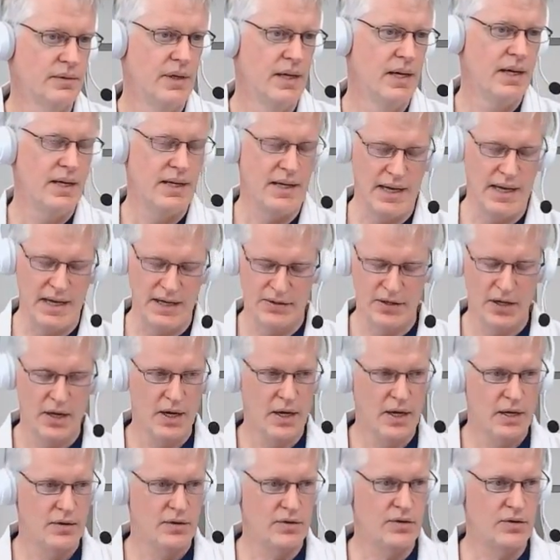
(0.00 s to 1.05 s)
Yes,
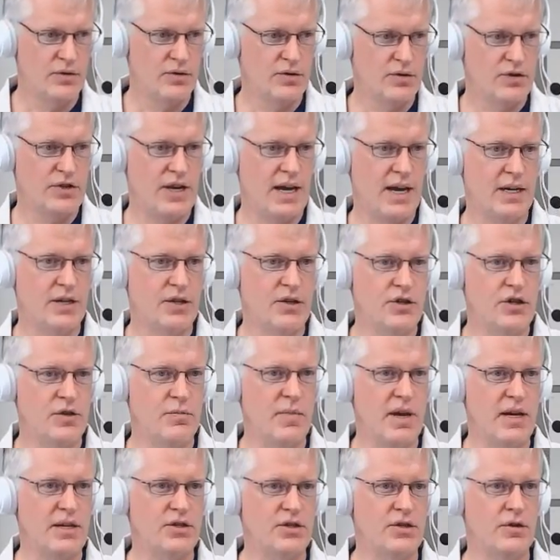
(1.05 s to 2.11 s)
Chad. Could you
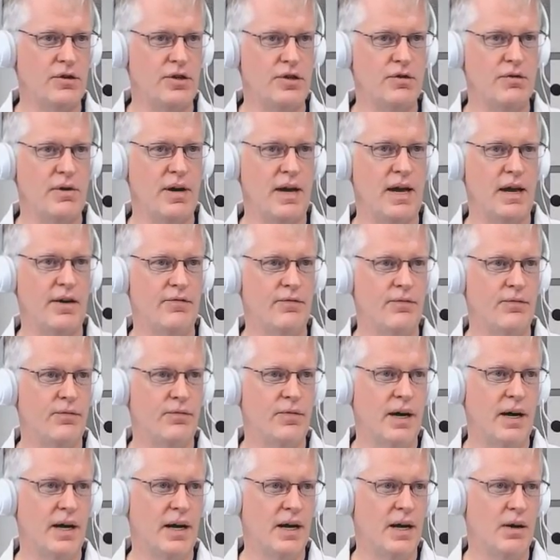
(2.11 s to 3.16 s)
make sure you have?
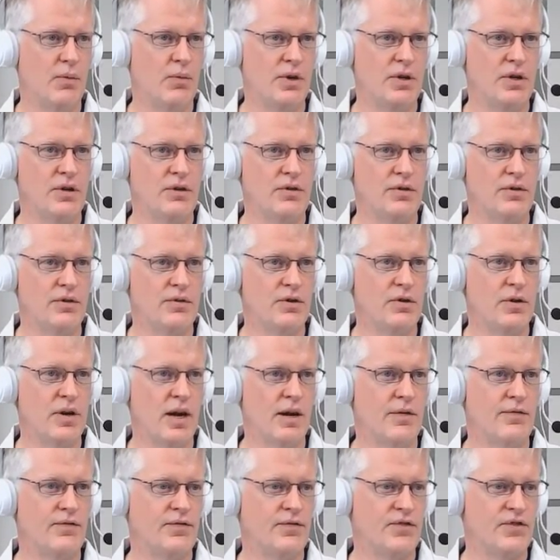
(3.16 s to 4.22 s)
You
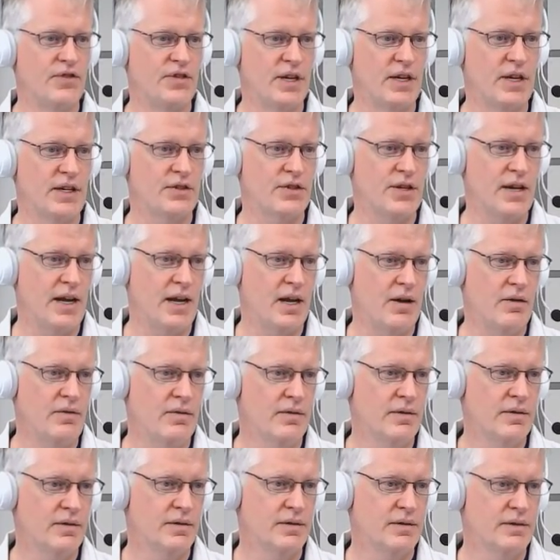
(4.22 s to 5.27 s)
have 6 now.
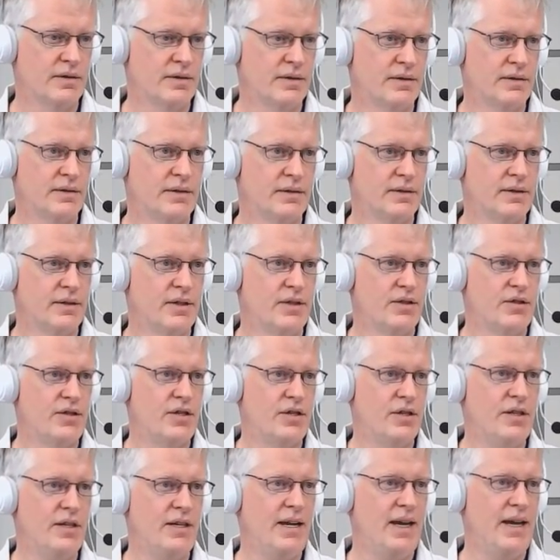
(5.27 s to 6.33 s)

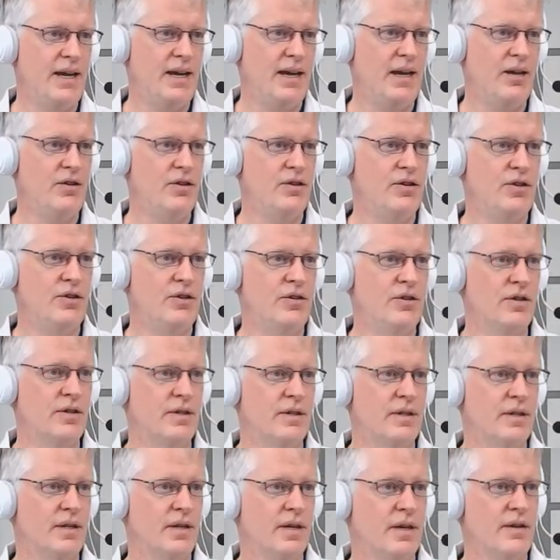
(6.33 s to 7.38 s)
Chili, hey, how you
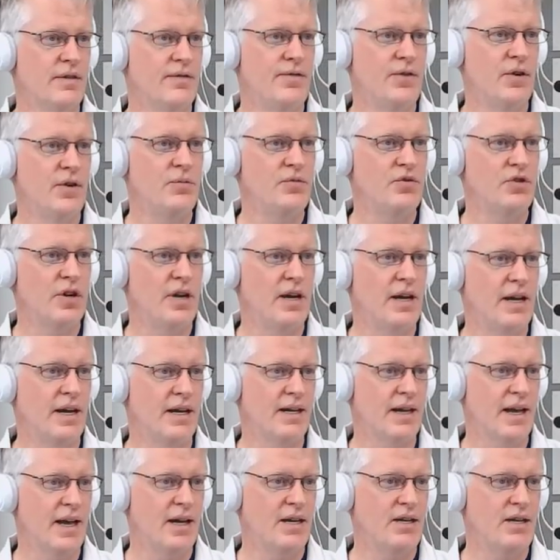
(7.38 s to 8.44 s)
doing? Film
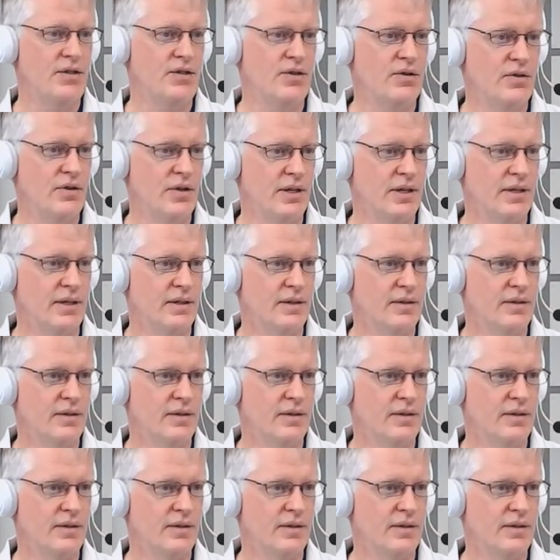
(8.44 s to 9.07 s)
Drag, how you doing?